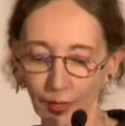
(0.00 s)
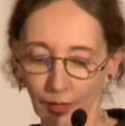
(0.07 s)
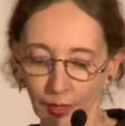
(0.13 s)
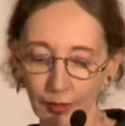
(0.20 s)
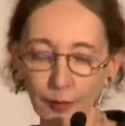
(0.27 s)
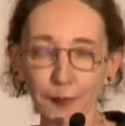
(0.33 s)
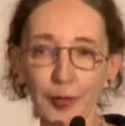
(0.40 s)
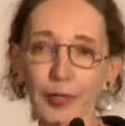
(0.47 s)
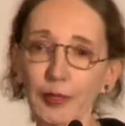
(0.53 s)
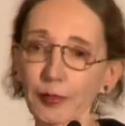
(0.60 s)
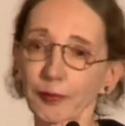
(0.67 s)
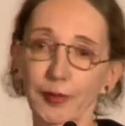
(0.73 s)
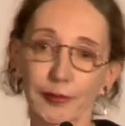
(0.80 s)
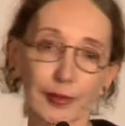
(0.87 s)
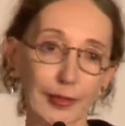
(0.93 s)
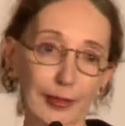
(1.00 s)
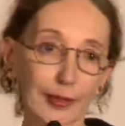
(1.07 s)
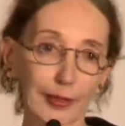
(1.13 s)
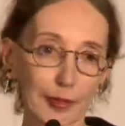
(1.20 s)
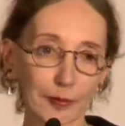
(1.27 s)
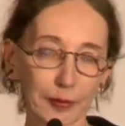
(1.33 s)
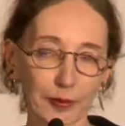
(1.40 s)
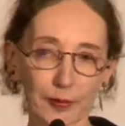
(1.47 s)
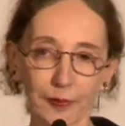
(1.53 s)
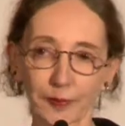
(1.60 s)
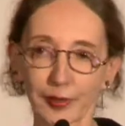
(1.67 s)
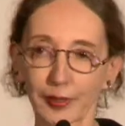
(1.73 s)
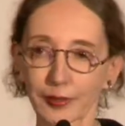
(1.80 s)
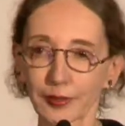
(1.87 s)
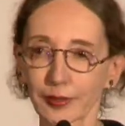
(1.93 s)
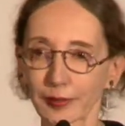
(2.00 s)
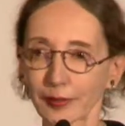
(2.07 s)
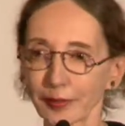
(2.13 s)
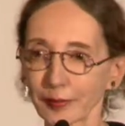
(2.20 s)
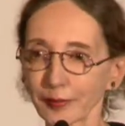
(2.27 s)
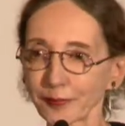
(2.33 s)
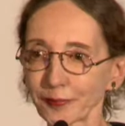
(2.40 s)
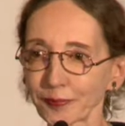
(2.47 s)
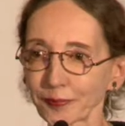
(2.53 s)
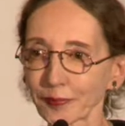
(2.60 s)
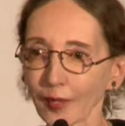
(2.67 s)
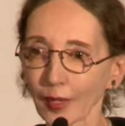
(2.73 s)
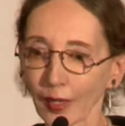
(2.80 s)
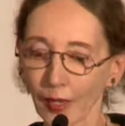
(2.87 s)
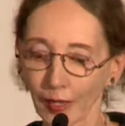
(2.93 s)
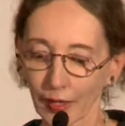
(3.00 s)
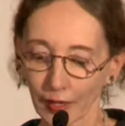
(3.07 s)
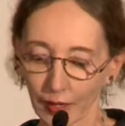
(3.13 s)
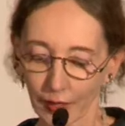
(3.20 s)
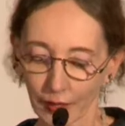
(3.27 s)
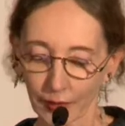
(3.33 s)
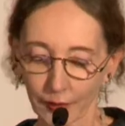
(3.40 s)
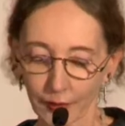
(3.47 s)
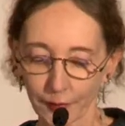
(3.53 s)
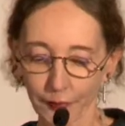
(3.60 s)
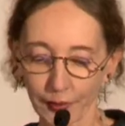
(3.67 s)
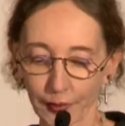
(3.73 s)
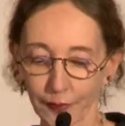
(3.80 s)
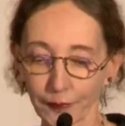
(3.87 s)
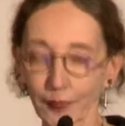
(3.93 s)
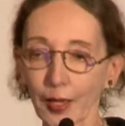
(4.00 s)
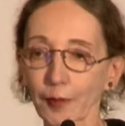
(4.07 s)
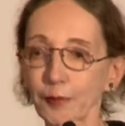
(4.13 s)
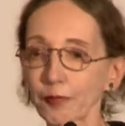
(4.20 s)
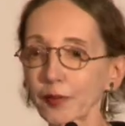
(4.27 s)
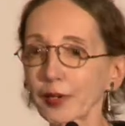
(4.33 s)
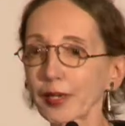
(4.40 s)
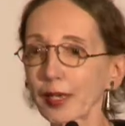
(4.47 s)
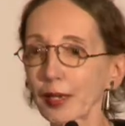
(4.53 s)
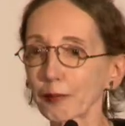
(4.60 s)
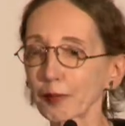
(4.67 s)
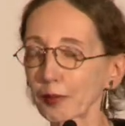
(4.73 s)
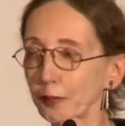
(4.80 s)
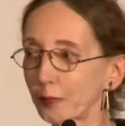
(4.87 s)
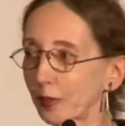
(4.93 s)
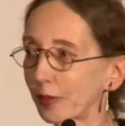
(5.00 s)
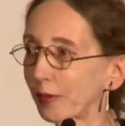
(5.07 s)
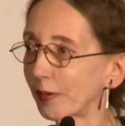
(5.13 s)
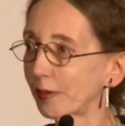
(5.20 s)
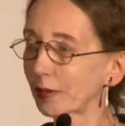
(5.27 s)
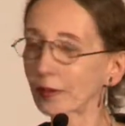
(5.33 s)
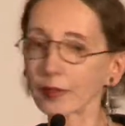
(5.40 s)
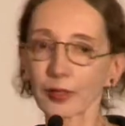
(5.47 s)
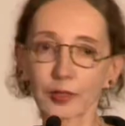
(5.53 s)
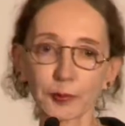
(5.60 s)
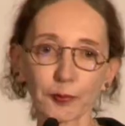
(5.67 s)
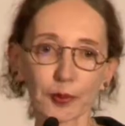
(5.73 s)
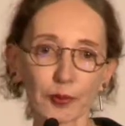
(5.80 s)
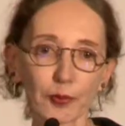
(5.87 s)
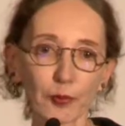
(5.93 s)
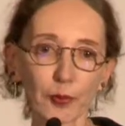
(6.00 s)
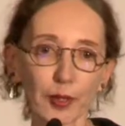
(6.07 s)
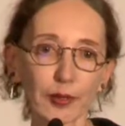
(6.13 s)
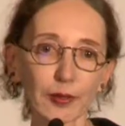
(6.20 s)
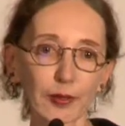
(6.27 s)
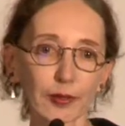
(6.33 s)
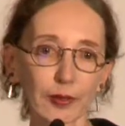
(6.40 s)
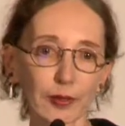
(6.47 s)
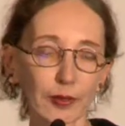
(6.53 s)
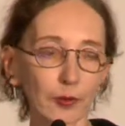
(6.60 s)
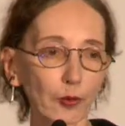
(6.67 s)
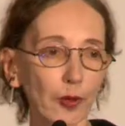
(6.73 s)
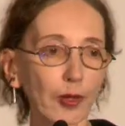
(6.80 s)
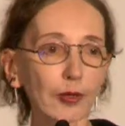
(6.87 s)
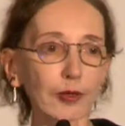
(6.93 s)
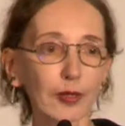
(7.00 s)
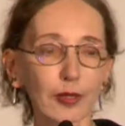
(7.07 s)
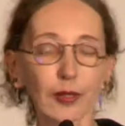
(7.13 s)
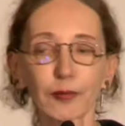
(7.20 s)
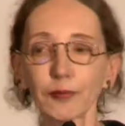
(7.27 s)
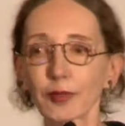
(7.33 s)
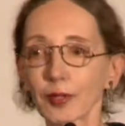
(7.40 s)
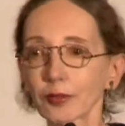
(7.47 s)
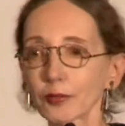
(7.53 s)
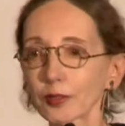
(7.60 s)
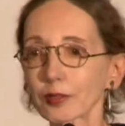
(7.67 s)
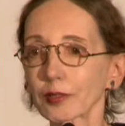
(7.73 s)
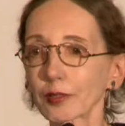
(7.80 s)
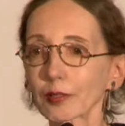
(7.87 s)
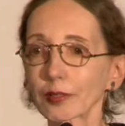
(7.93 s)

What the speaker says: He made everything up, basically. Well, I'm very happy to be here. It's been quite an evening, just an